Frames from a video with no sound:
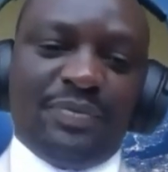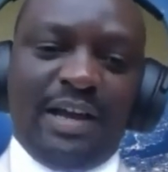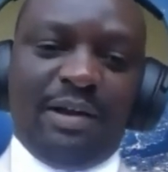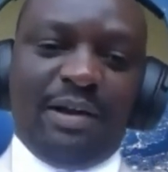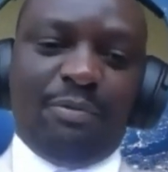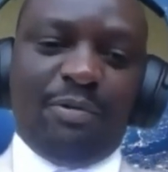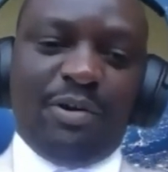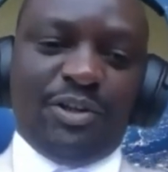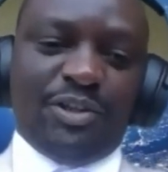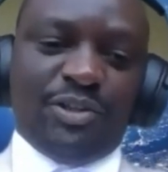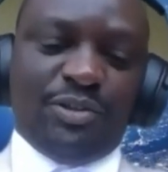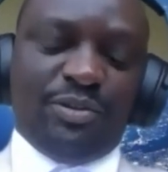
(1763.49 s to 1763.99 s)
I
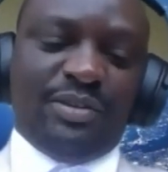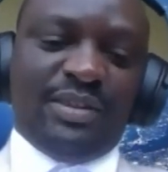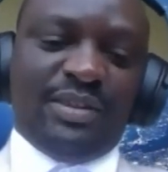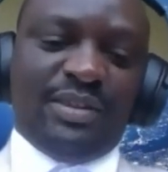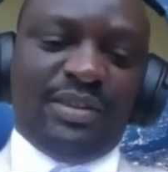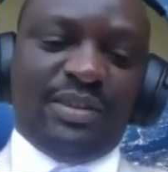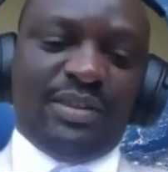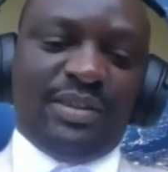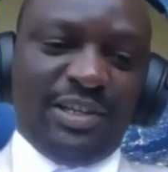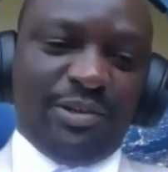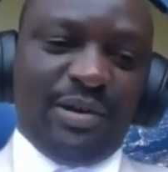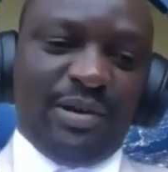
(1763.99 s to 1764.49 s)
want to
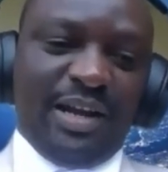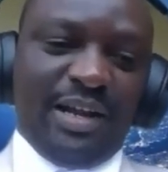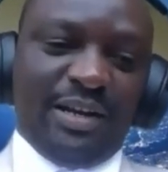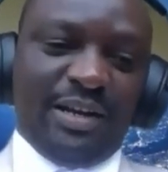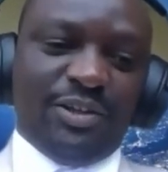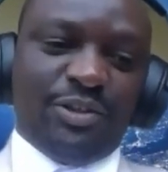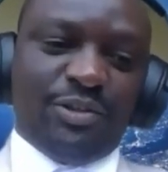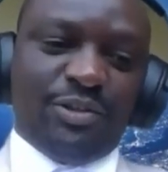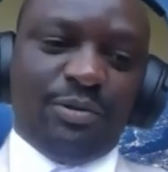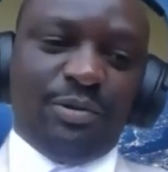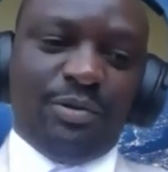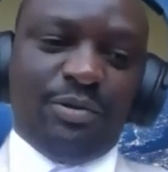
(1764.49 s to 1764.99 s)
thank you
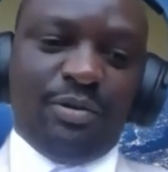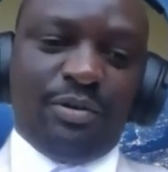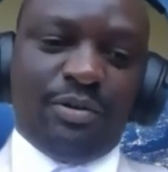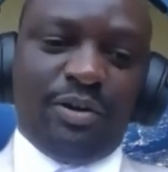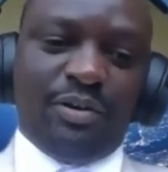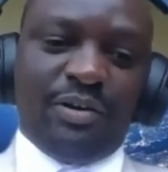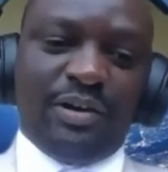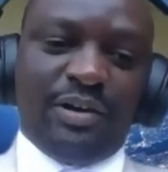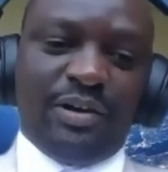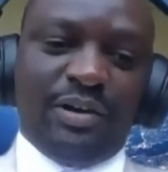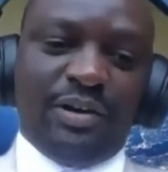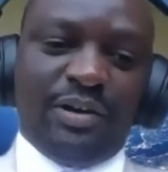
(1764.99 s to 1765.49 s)
and to
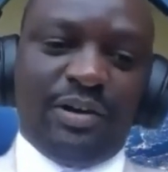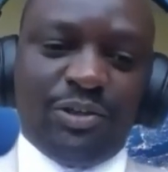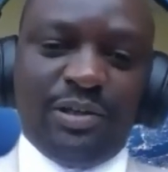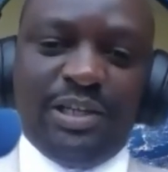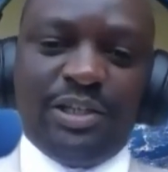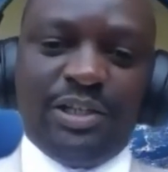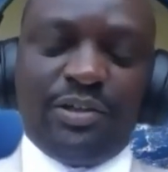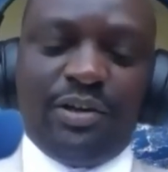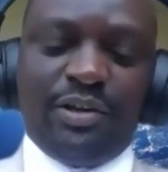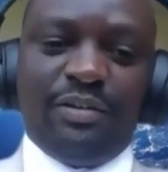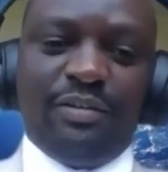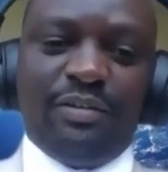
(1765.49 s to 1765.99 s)

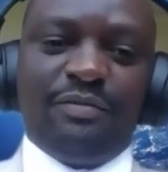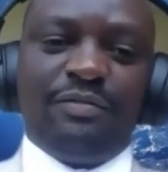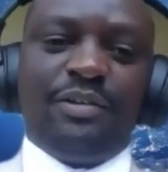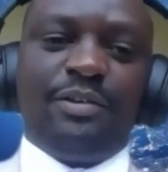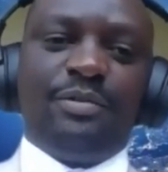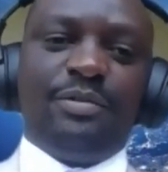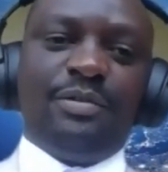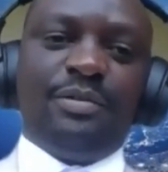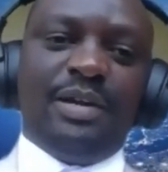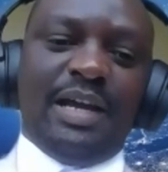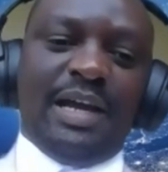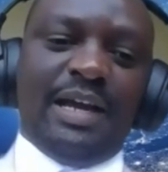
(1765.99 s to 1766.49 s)
congratulate all of
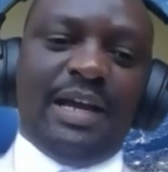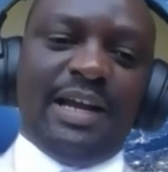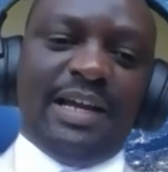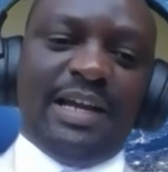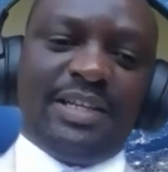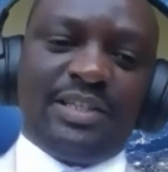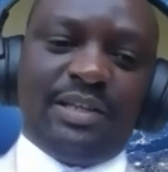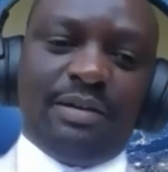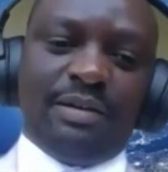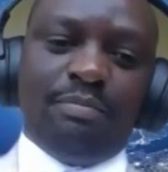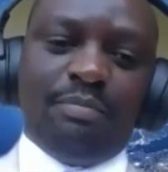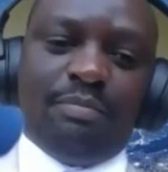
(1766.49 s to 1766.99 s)
you, and
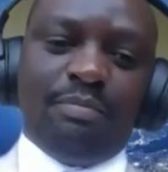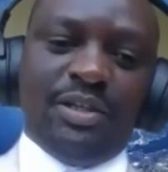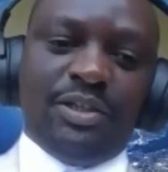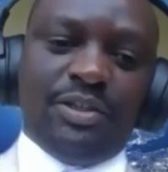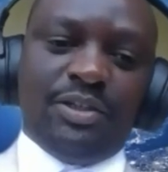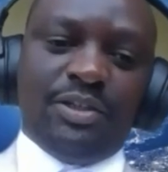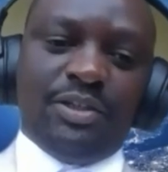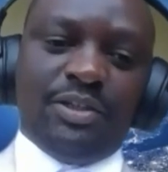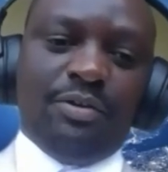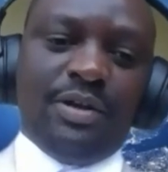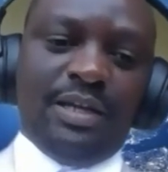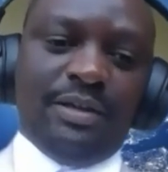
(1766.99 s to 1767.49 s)
I submit
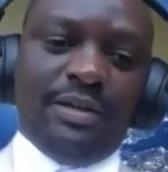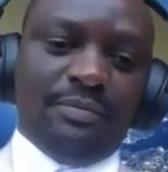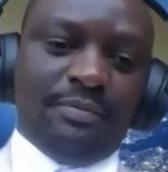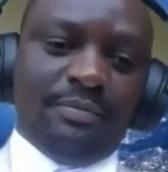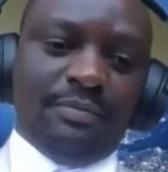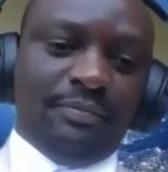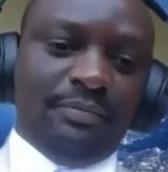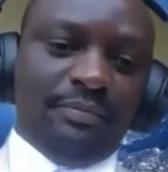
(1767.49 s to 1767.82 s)
Gugi.